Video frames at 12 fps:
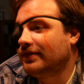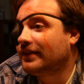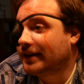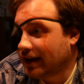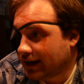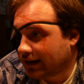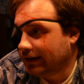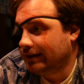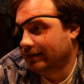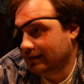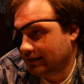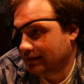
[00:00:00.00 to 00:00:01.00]

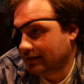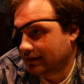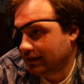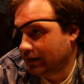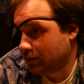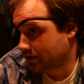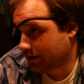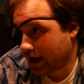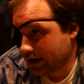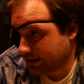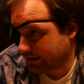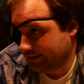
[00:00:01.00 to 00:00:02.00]
gutter. It was
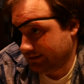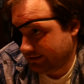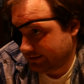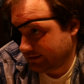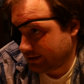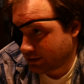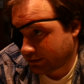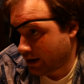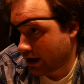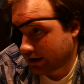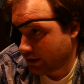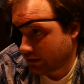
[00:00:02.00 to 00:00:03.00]
raining. Little
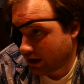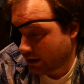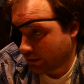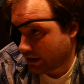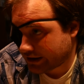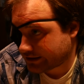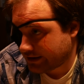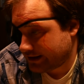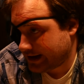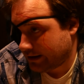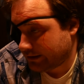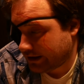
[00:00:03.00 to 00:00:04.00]
Rocco got washed right
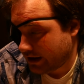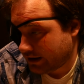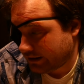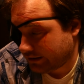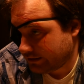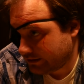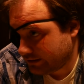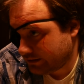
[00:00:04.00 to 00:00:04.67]
down the gutter.